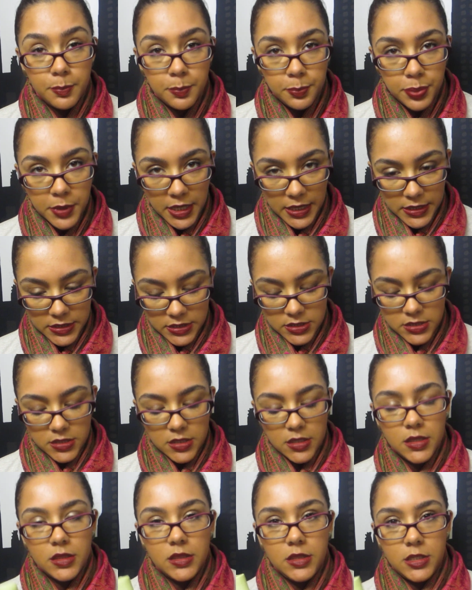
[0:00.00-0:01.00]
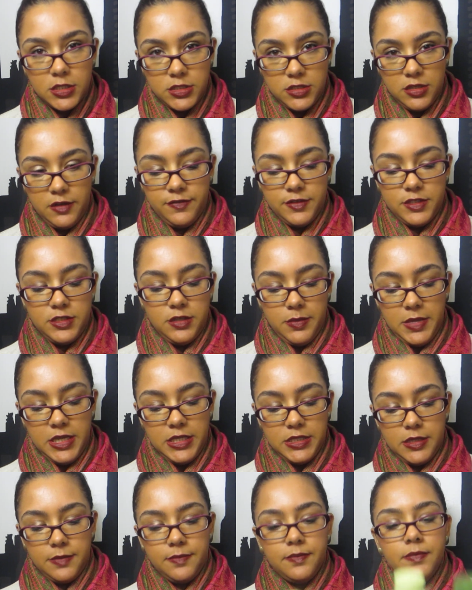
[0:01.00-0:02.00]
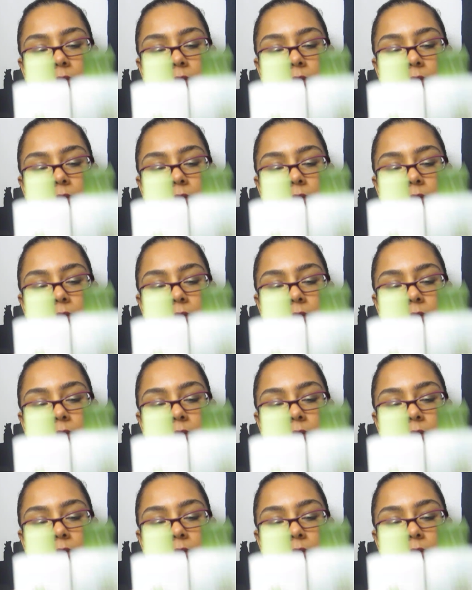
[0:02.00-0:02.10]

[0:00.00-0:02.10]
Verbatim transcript: But this stuff is amazing.